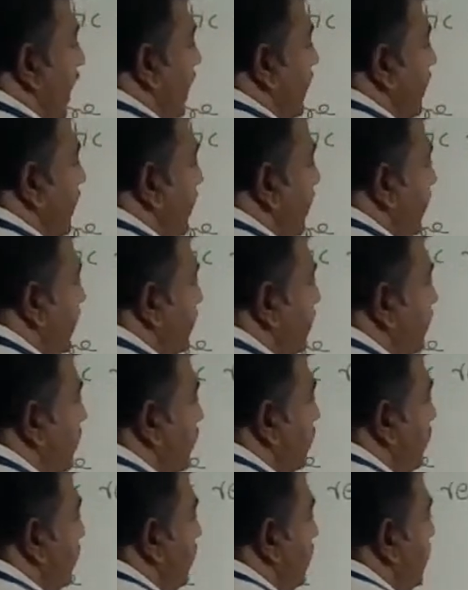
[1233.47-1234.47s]

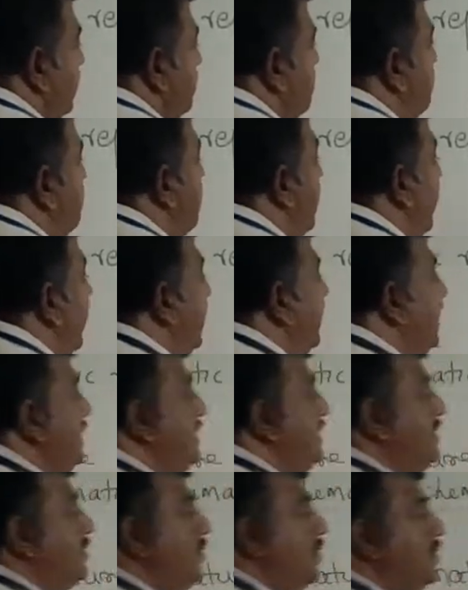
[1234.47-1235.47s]
undergo
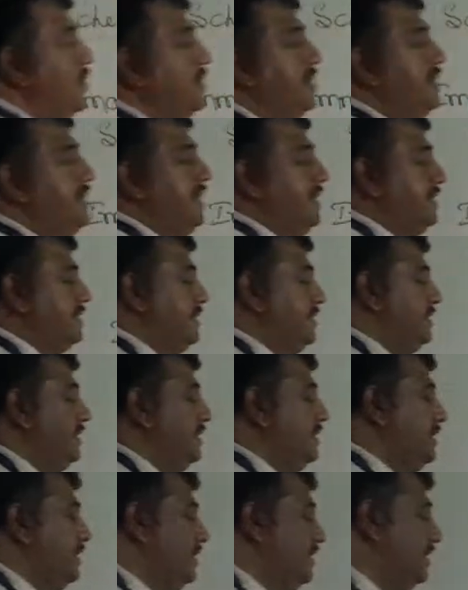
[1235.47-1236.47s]
mitotic.
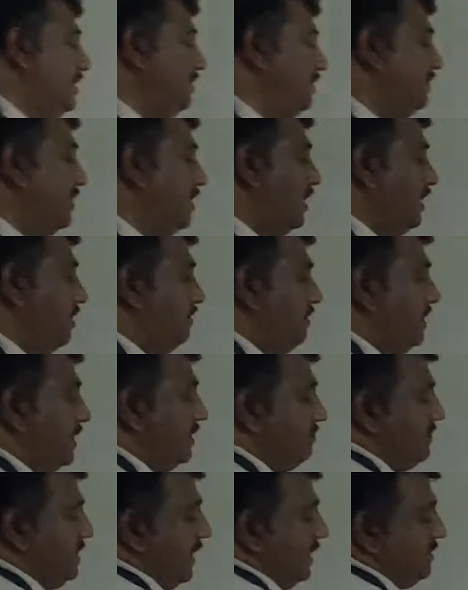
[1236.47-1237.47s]
You are all
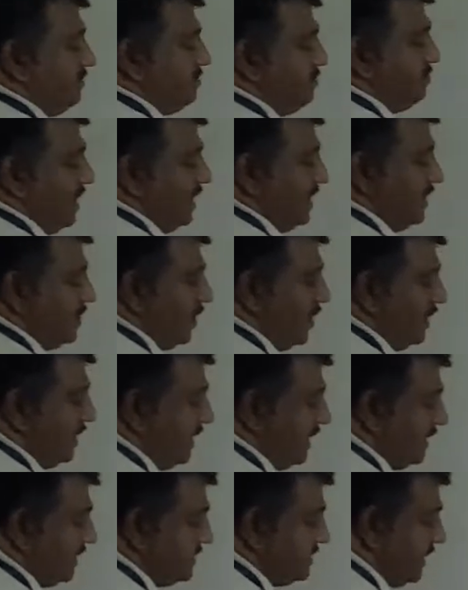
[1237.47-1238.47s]
aware of that.
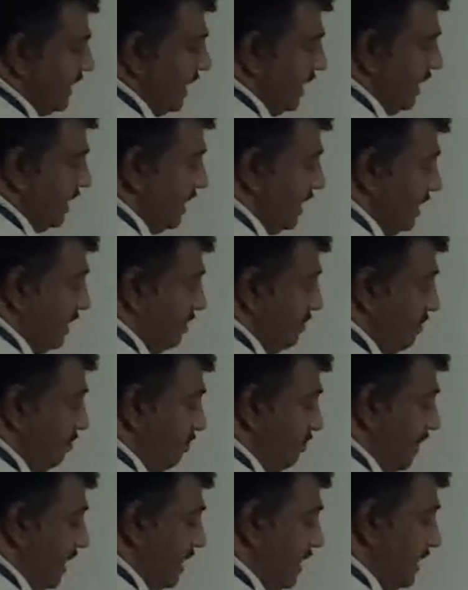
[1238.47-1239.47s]
Mitotic is a
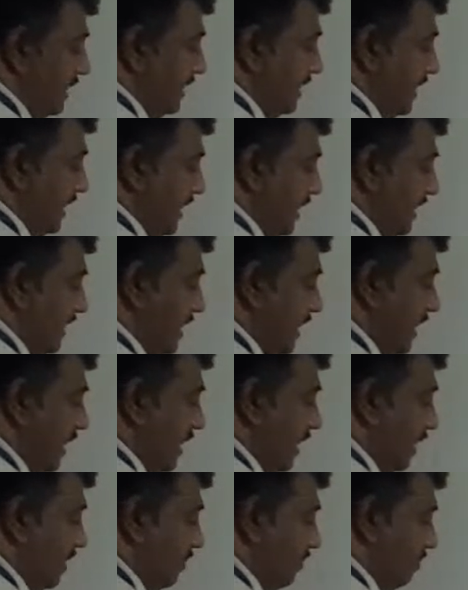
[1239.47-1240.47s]

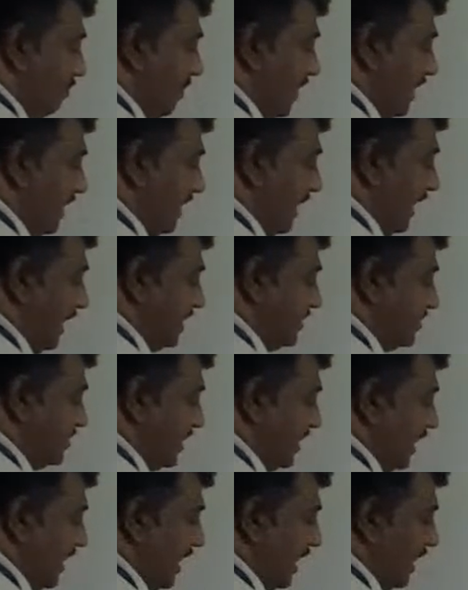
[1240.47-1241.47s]

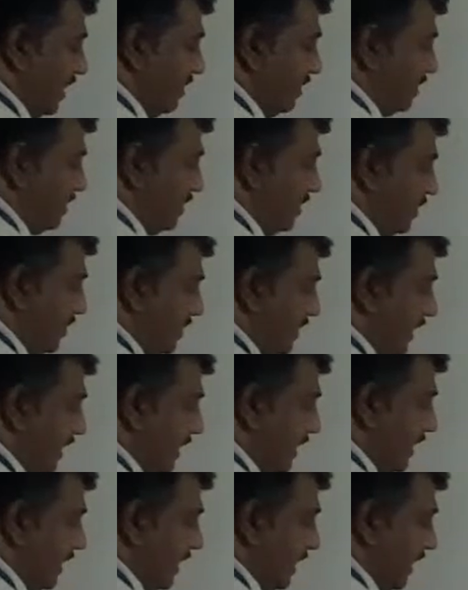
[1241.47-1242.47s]
multiplicational.
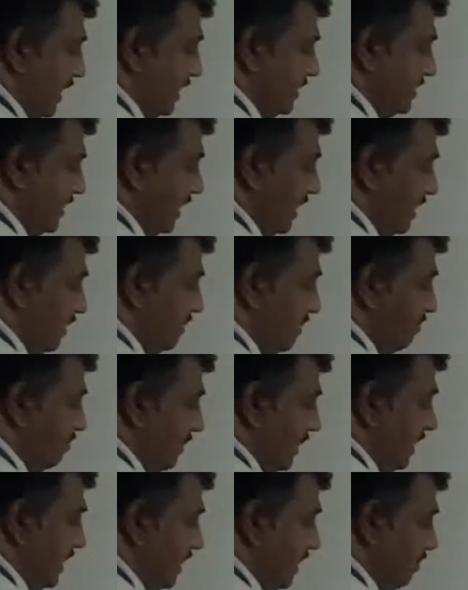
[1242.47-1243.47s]
Okay, it's a
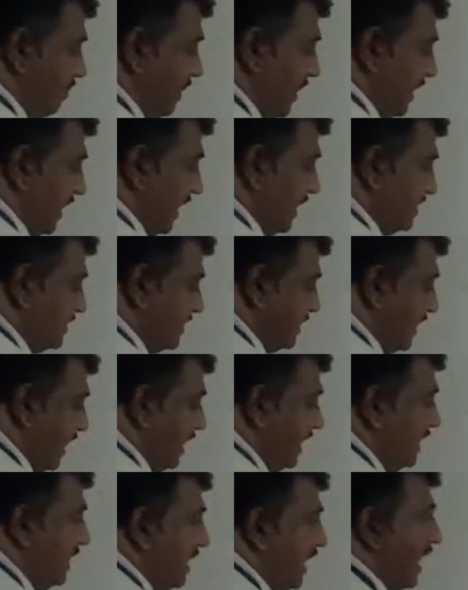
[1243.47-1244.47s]

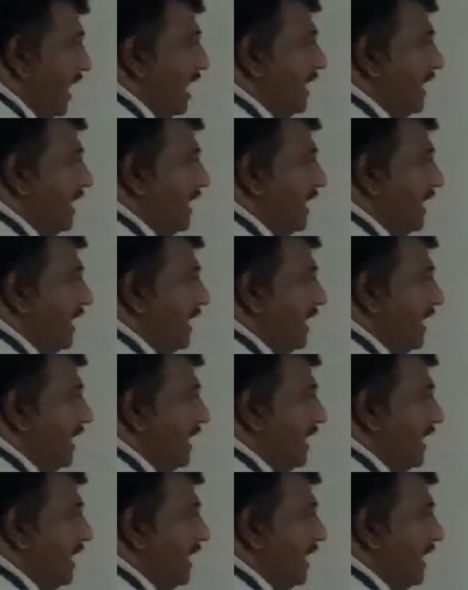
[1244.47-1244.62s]
multiplicational